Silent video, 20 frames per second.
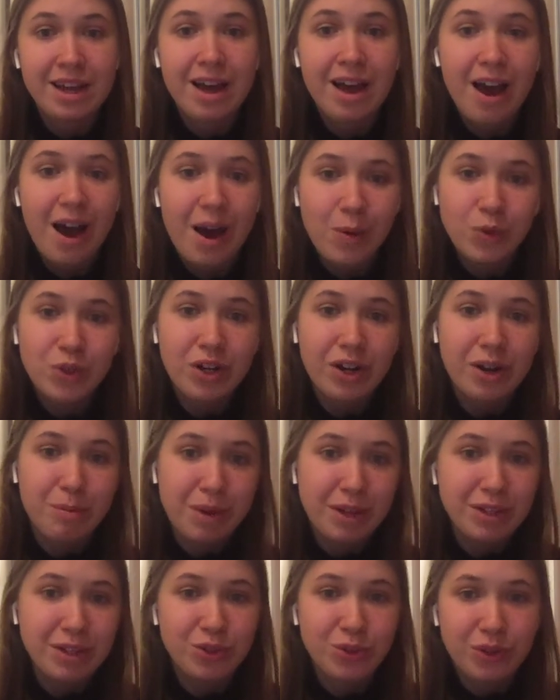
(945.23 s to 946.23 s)
I would
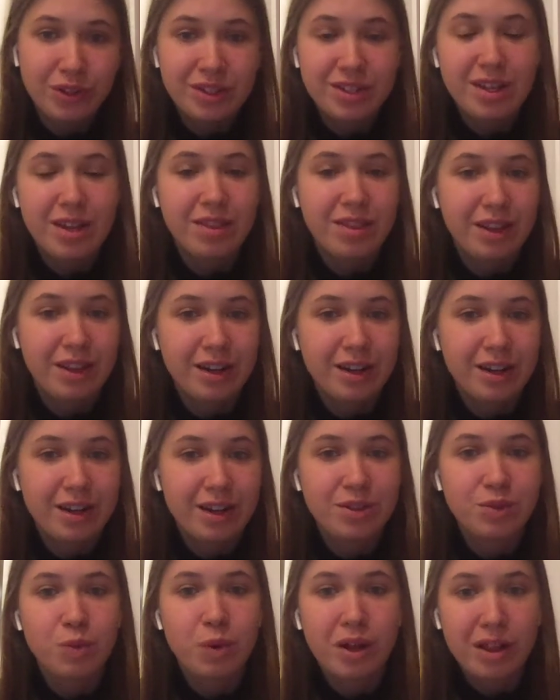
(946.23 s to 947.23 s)
recommend doing something
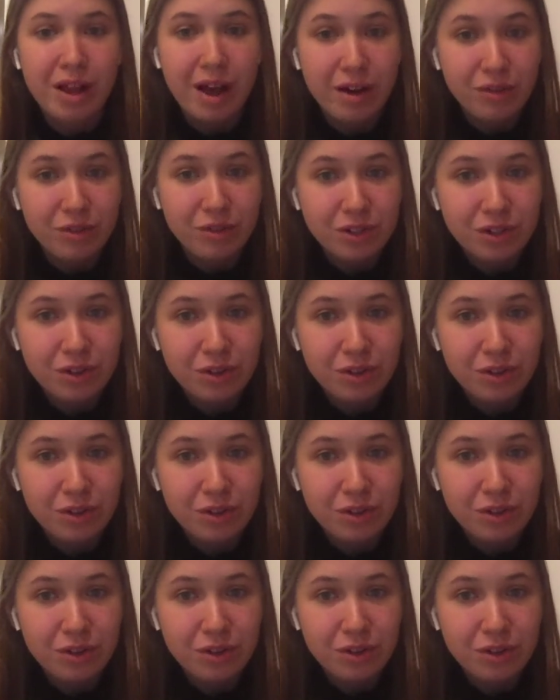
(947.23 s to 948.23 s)
as well after you
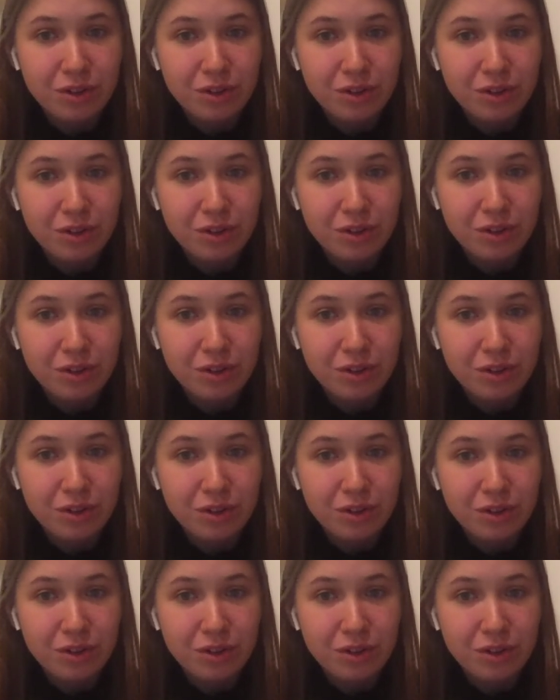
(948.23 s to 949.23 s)
finish it, after you
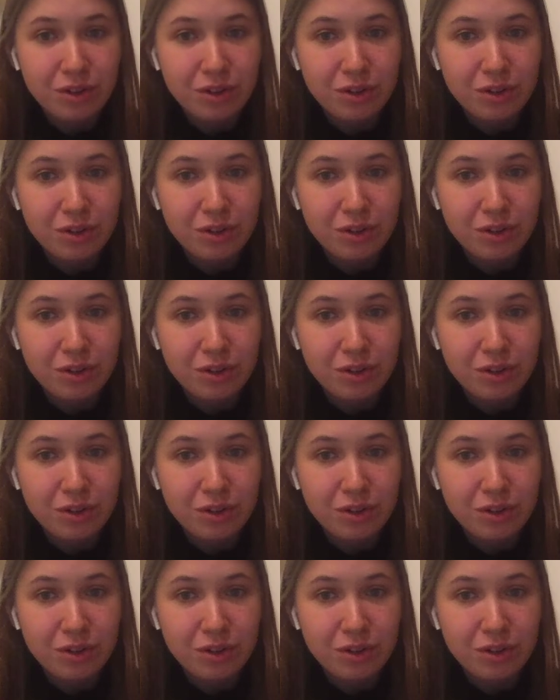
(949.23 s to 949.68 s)
graduate from it.